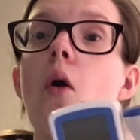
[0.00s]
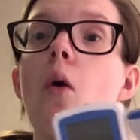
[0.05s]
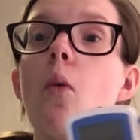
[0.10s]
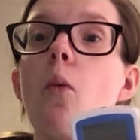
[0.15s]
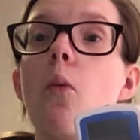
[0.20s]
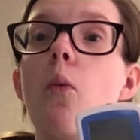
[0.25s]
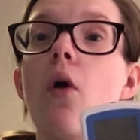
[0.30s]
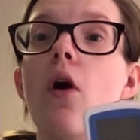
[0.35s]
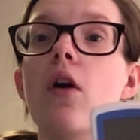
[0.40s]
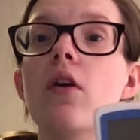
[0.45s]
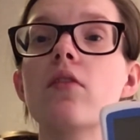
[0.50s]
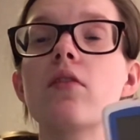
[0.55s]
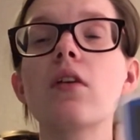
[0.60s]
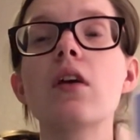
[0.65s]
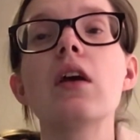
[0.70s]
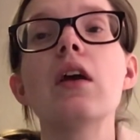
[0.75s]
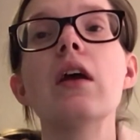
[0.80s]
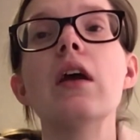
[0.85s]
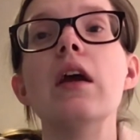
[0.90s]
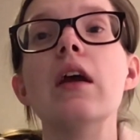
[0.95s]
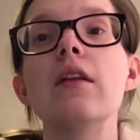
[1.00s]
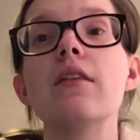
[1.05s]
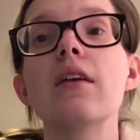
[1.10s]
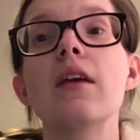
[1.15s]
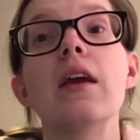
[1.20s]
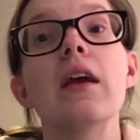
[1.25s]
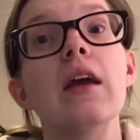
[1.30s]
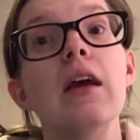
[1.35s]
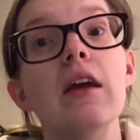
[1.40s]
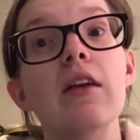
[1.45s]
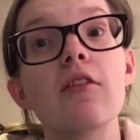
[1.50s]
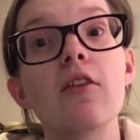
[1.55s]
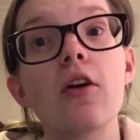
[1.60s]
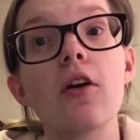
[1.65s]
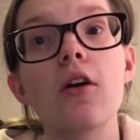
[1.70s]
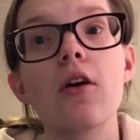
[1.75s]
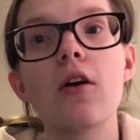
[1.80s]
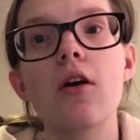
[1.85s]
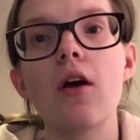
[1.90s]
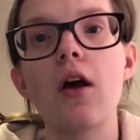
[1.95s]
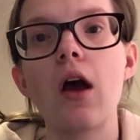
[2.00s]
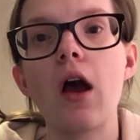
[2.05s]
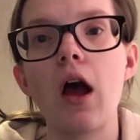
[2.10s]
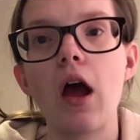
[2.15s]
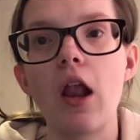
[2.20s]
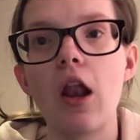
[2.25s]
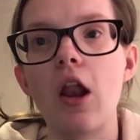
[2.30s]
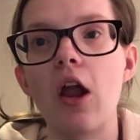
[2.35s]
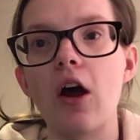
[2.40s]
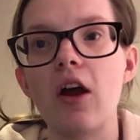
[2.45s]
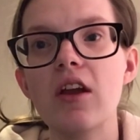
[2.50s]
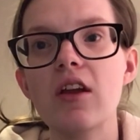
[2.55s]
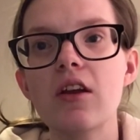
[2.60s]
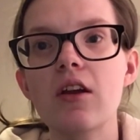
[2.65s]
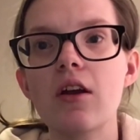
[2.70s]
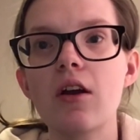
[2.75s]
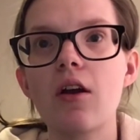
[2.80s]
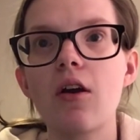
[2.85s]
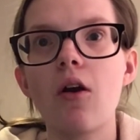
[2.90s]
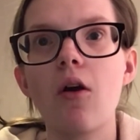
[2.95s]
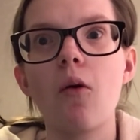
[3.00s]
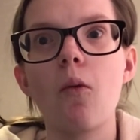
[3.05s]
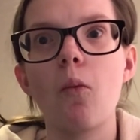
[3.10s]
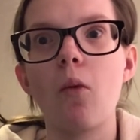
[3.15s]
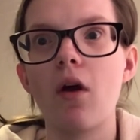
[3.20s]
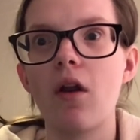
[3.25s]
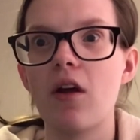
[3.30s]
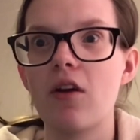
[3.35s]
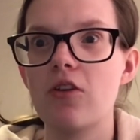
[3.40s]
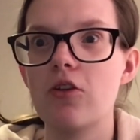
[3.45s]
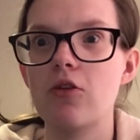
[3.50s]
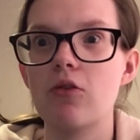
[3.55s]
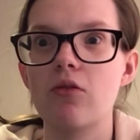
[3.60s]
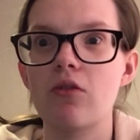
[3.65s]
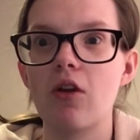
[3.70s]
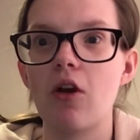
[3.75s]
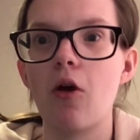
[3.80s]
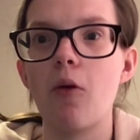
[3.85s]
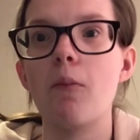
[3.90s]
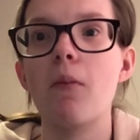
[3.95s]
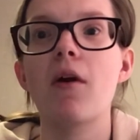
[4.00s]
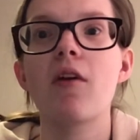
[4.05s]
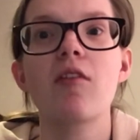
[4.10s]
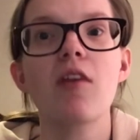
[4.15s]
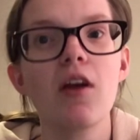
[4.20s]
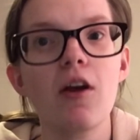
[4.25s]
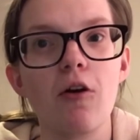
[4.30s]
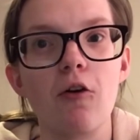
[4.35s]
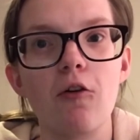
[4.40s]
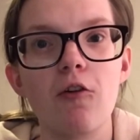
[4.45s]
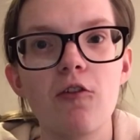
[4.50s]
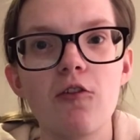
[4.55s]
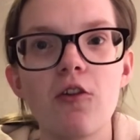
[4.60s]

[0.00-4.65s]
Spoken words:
what it is like while I use it on myself.